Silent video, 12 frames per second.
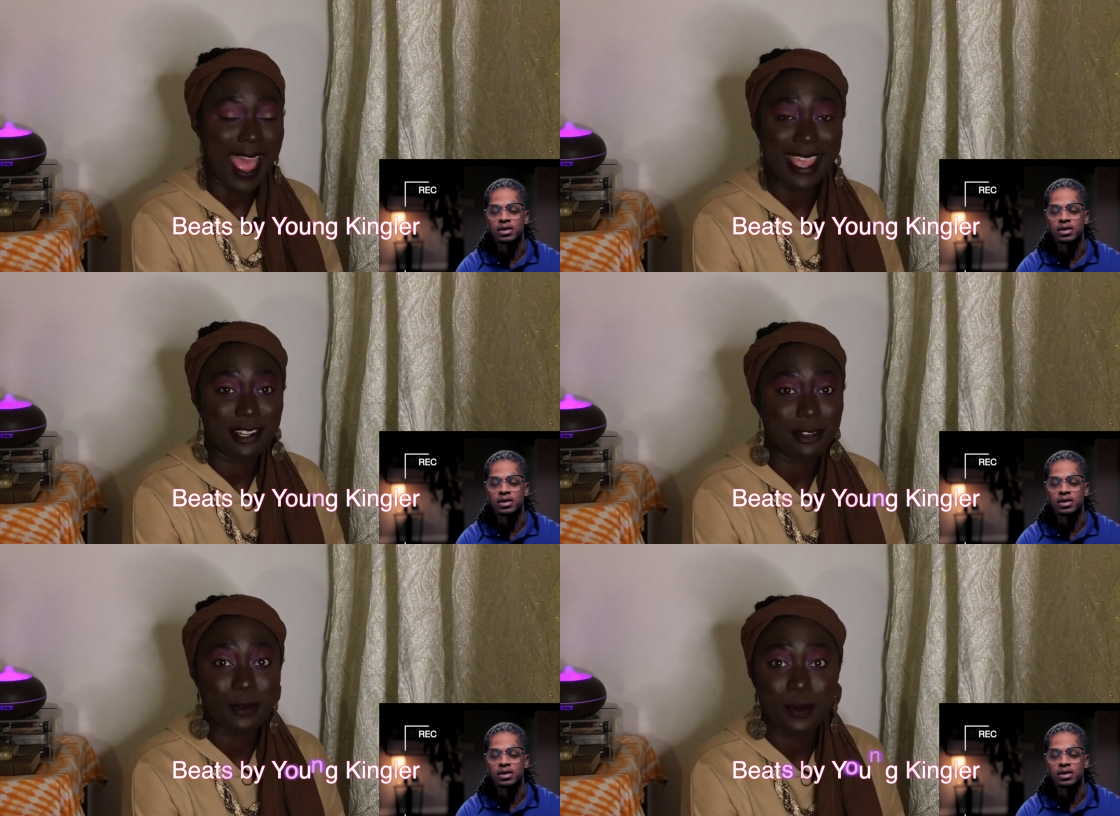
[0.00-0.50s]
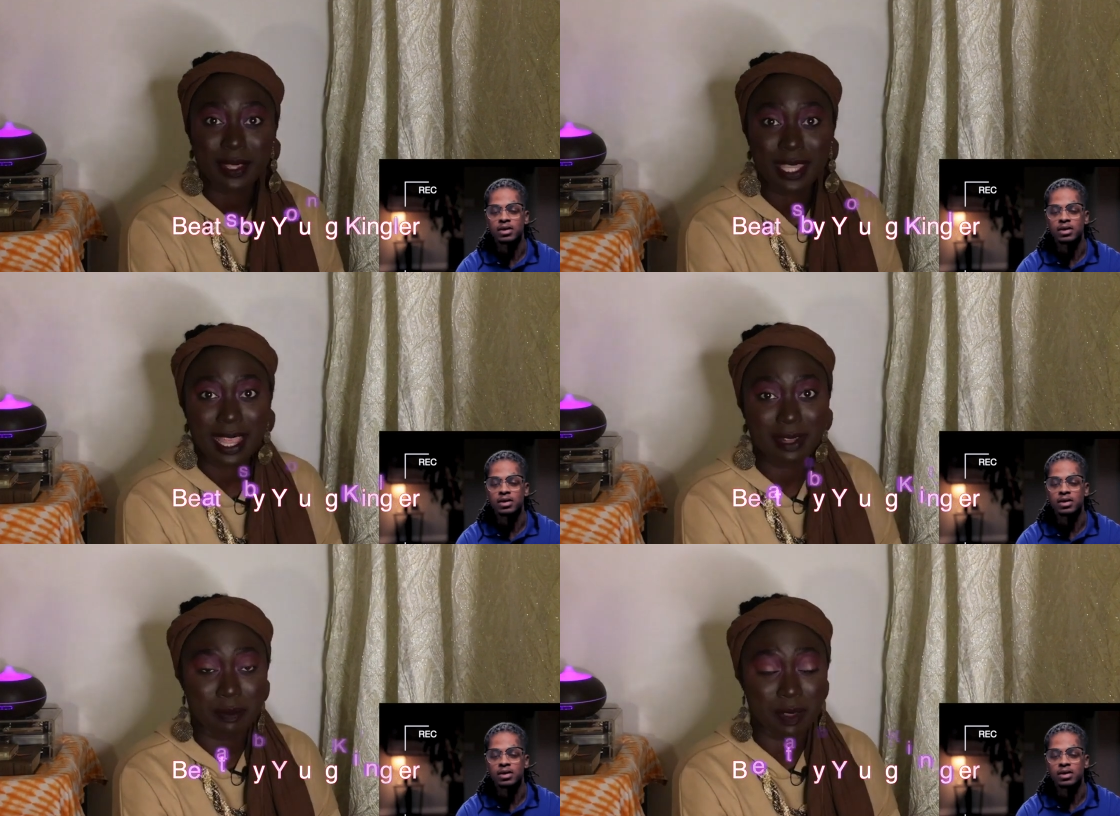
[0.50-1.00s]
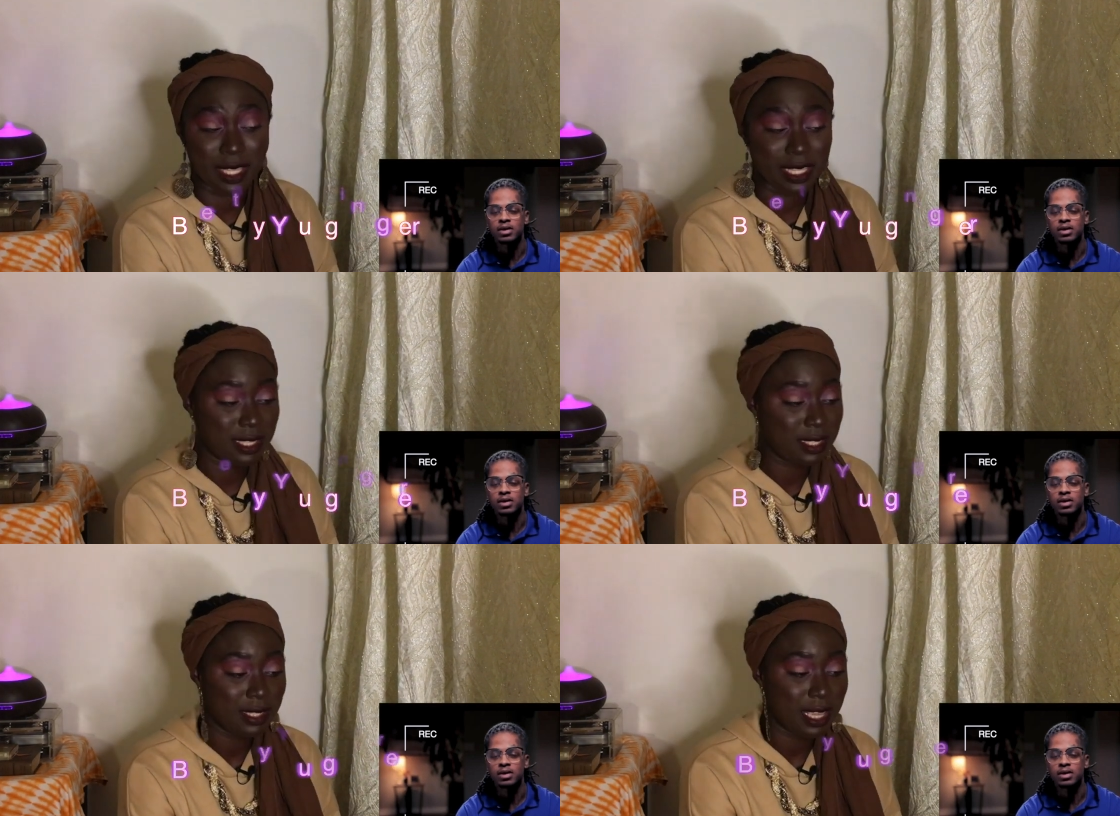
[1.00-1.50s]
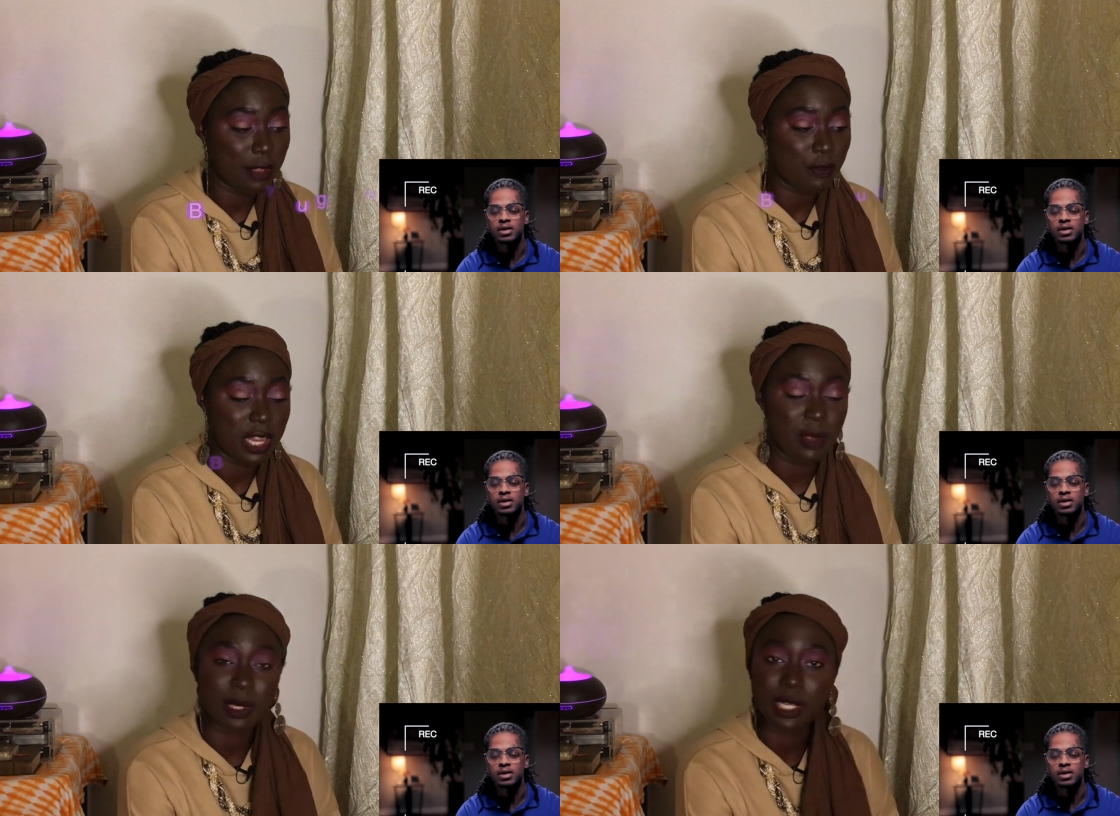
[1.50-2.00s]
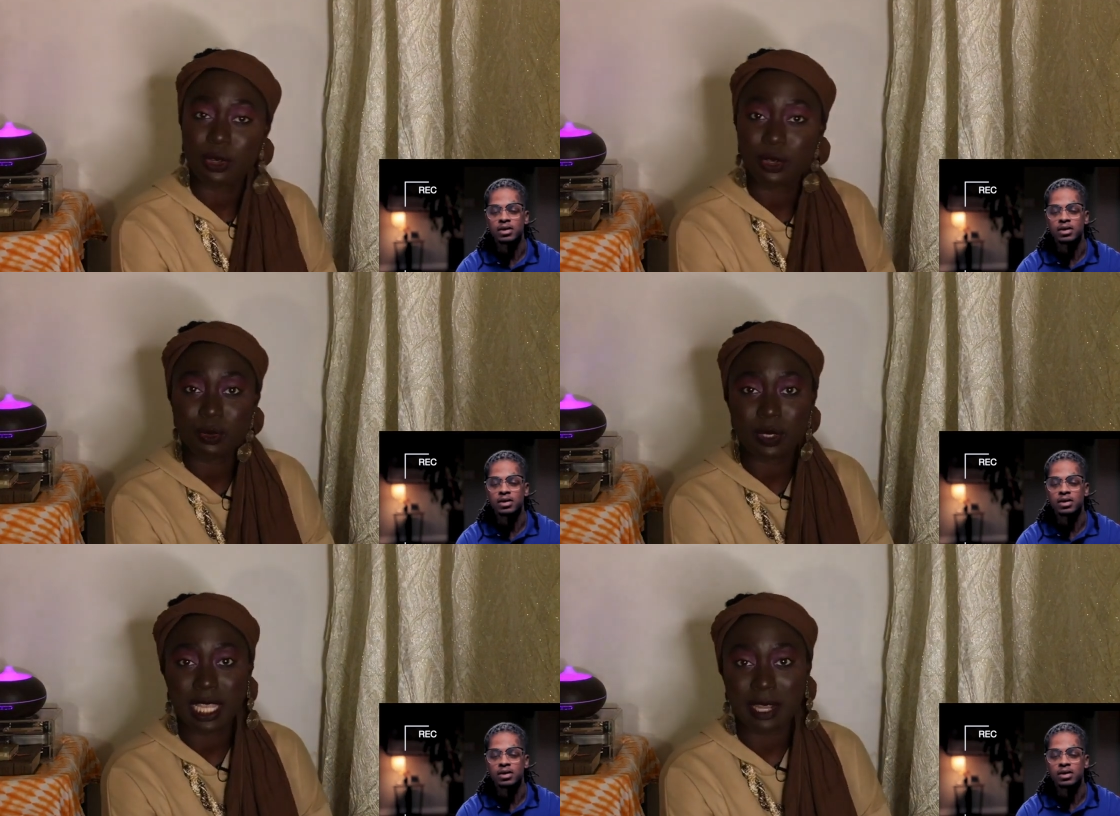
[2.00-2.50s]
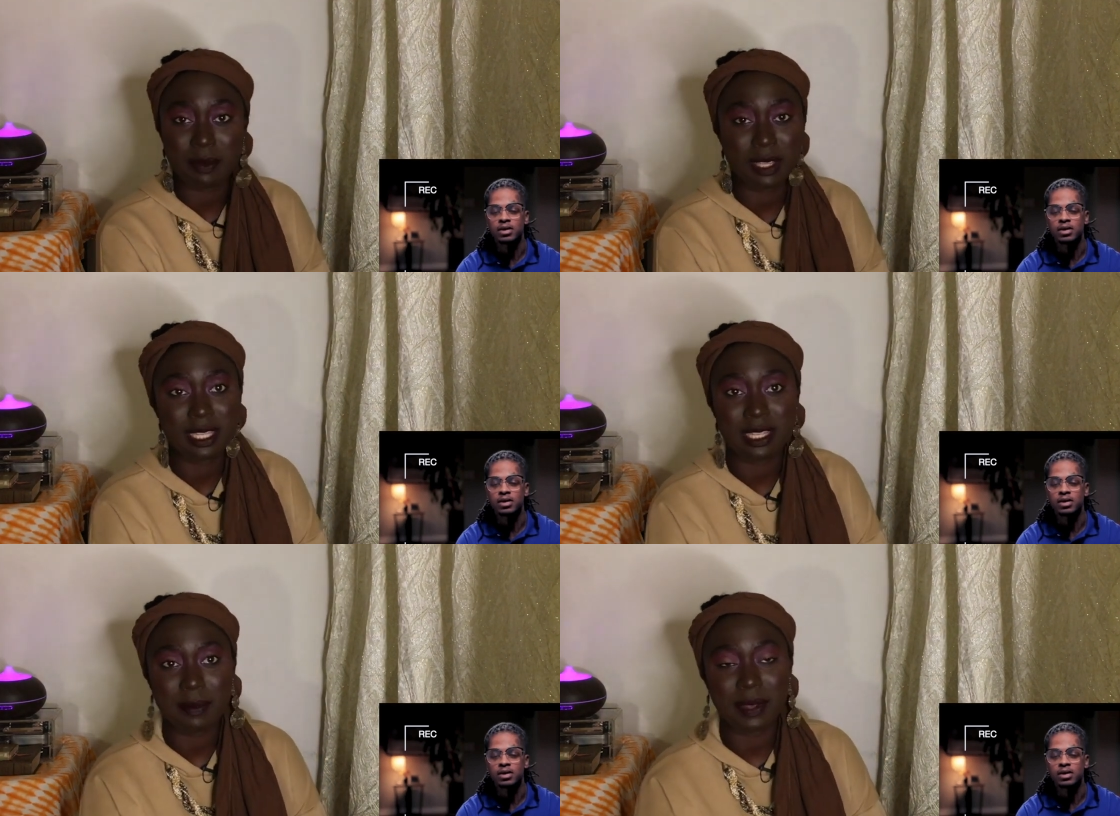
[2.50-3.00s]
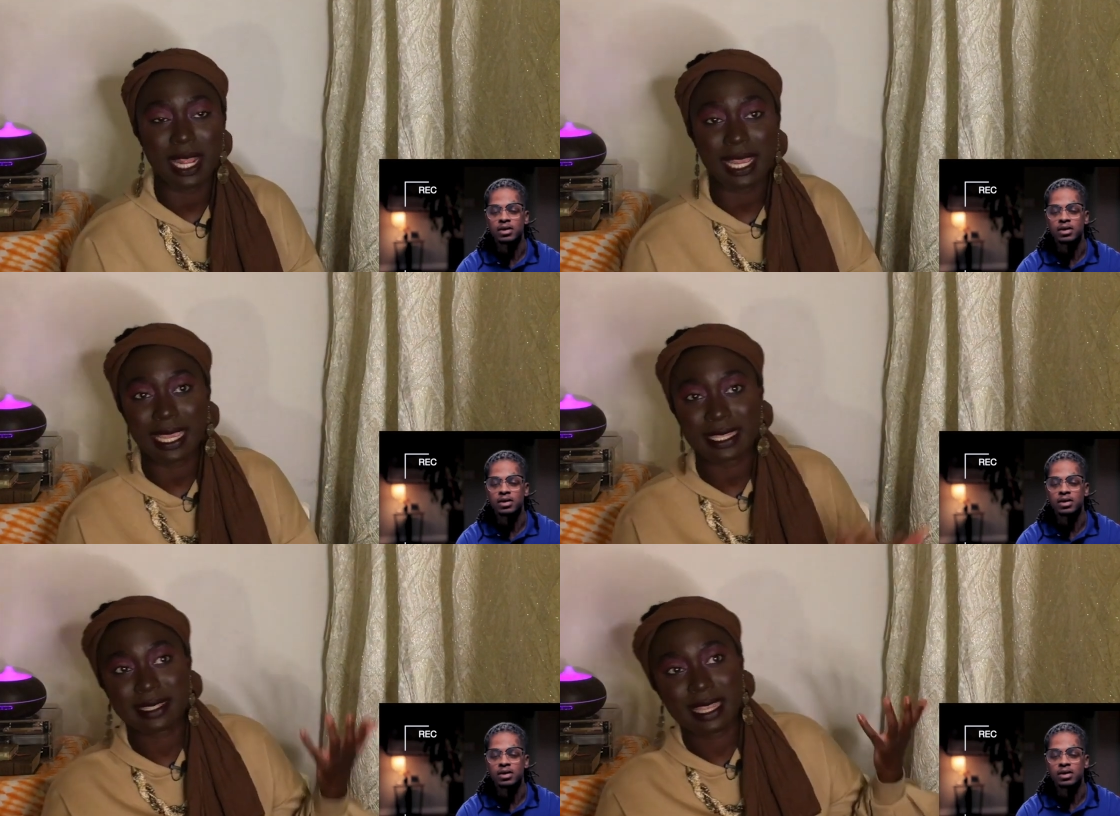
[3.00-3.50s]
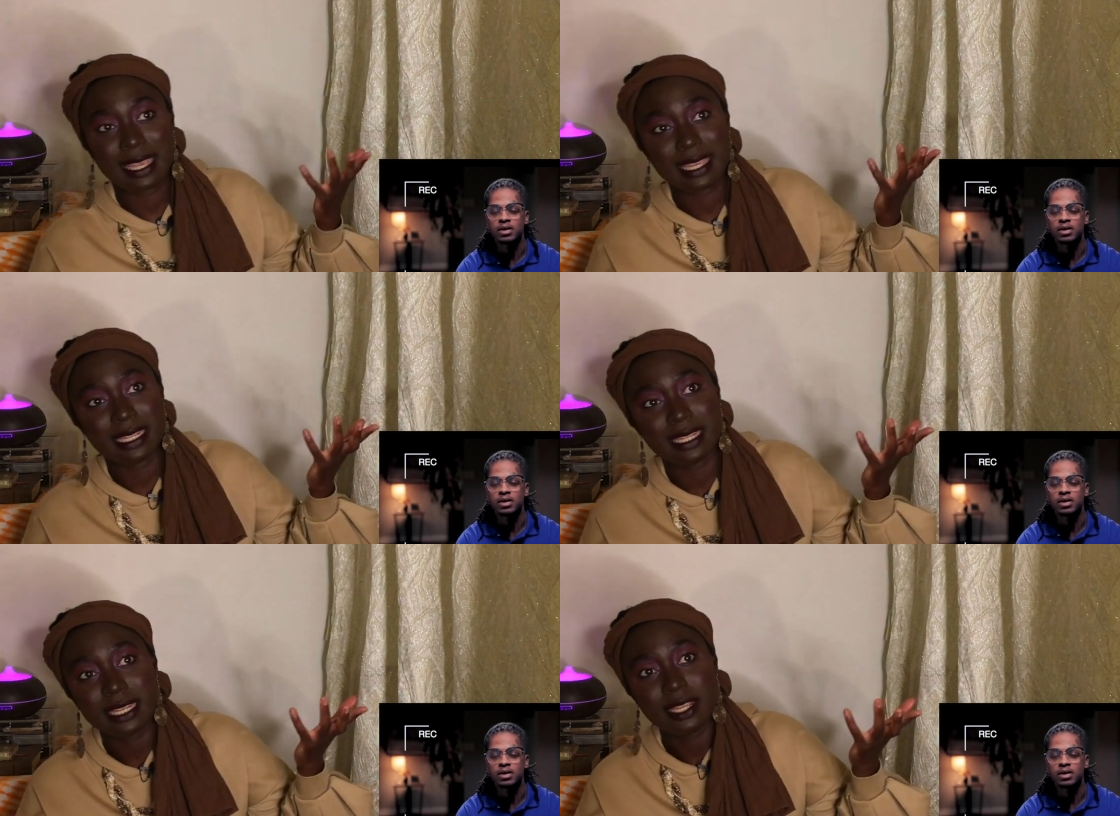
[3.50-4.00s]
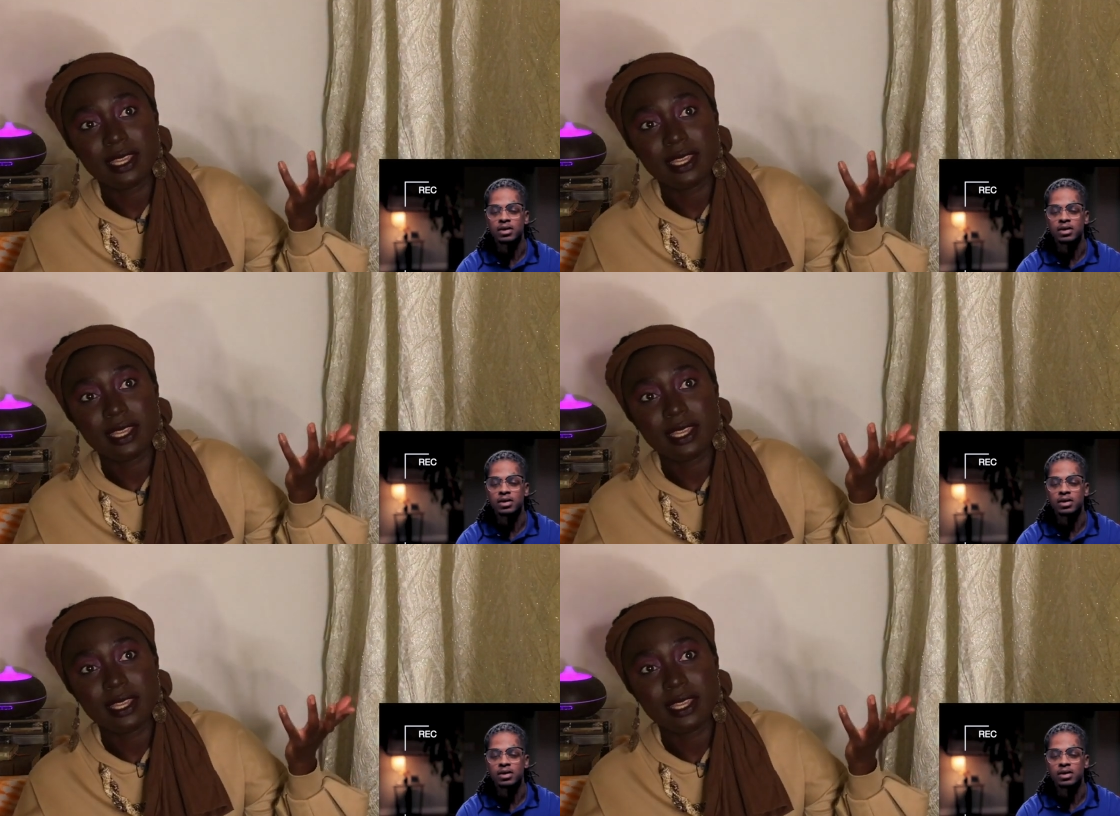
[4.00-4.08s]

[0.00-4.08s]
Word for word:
Speaker 1: I don't know what that means. If anybody knows what that means, I mean, I guess I can,